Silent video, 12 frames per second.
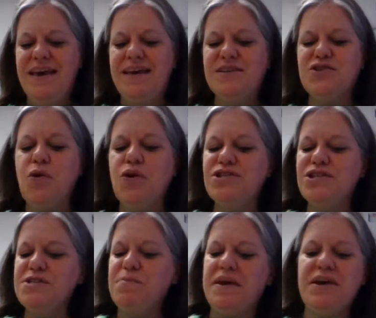His
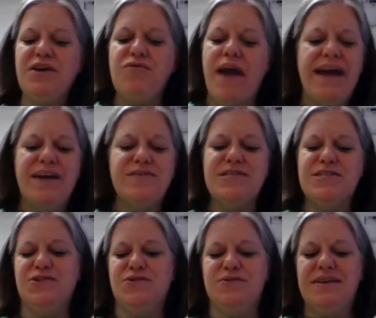gorgeous pink rag of a
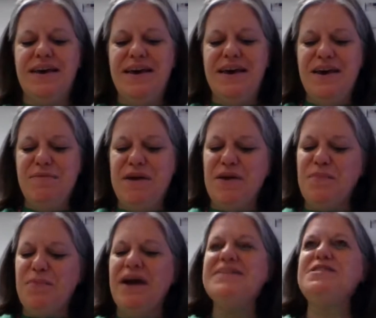suit made a
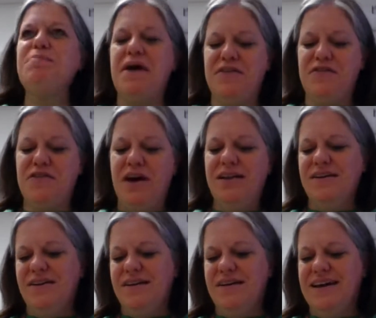bright spot of
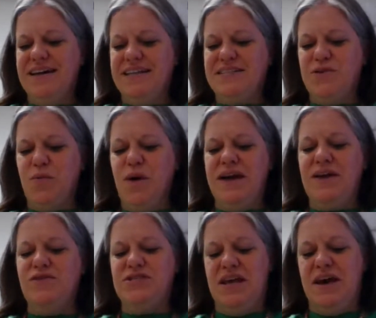color against the
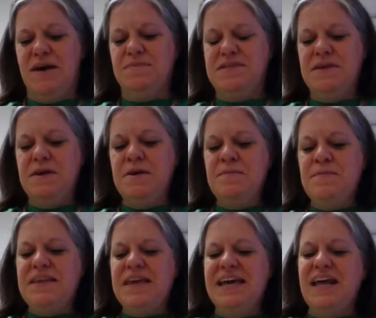white steps,
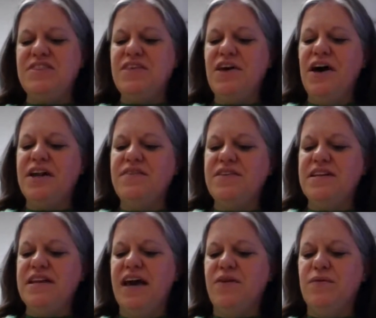and I thought of the
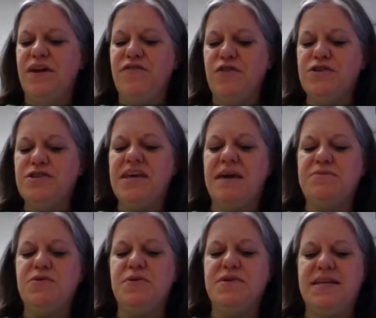night when I first came
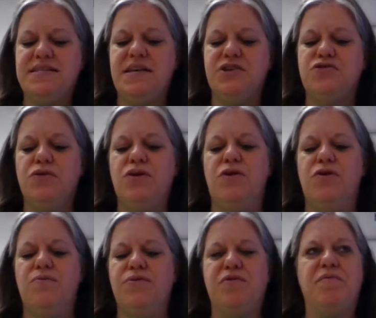to his ancestral
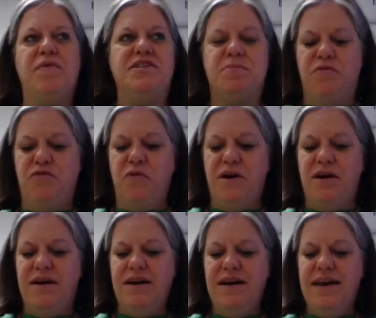home three months
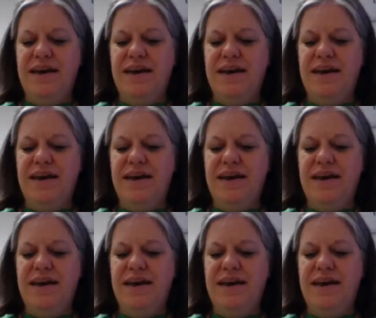before.